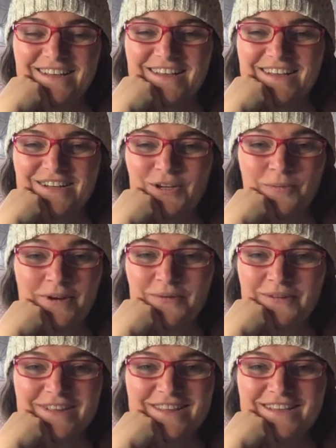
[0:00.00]
Nobody
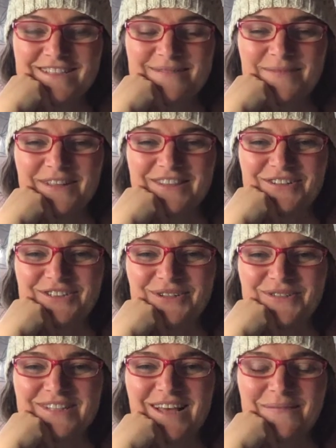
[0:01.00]
really thinks about their
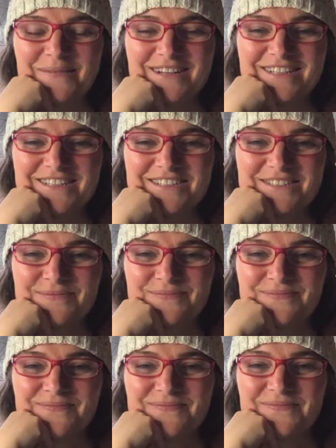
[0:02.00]
toes that much.
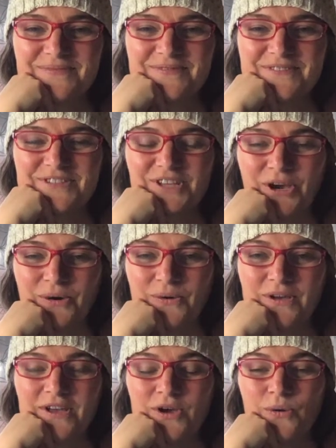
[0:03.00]
So
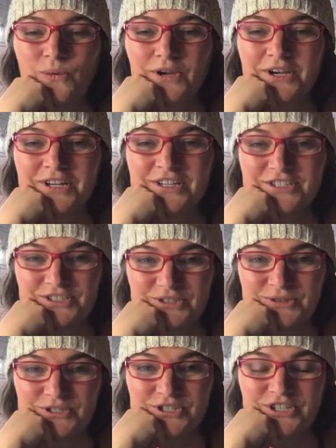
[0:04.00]
what you're going to
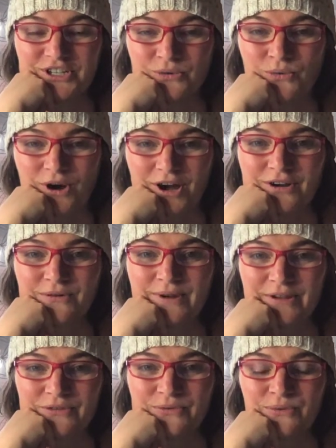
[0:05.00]
do is you're going to walk
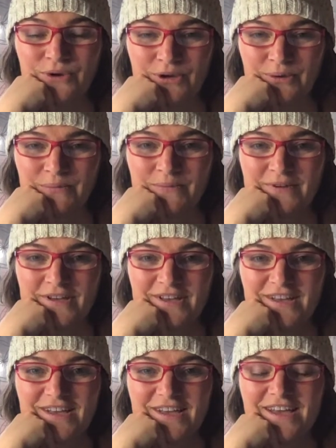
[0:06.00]
around the room
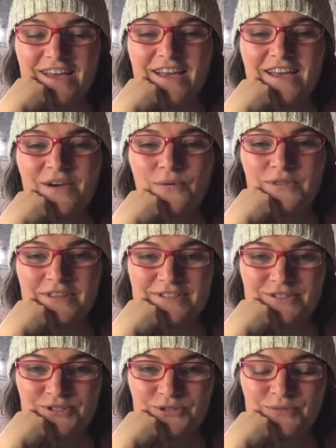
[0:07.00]
with
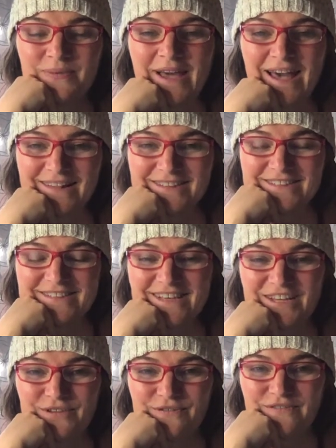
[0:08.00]
this new balance
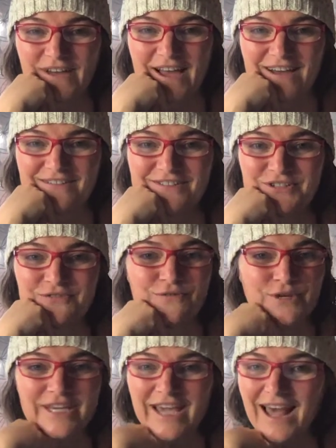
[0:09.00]
that you found. You've
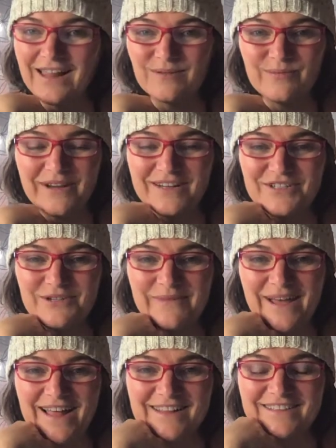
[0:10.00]
recalibrated your
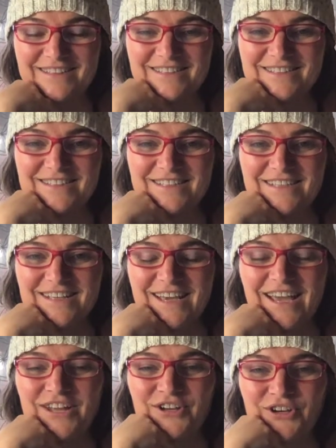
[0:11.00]
balance,
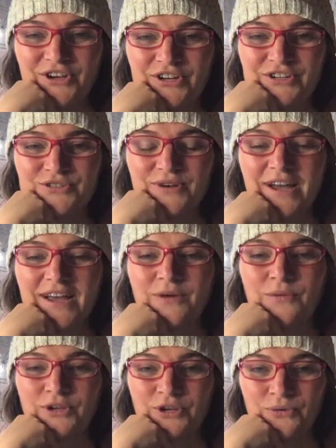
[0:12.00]
and you're going to try
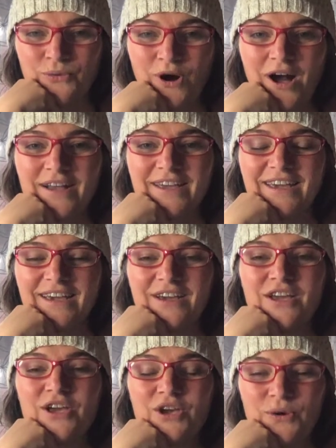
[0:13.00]
when you're walking,
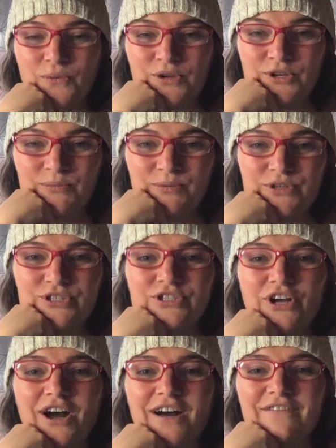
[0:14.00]
when you push
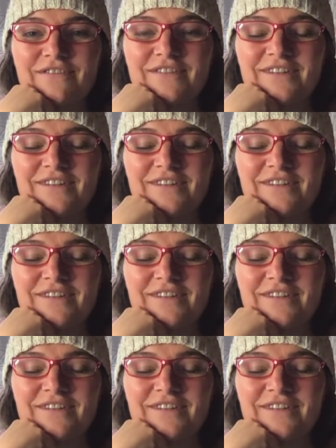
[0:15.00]
off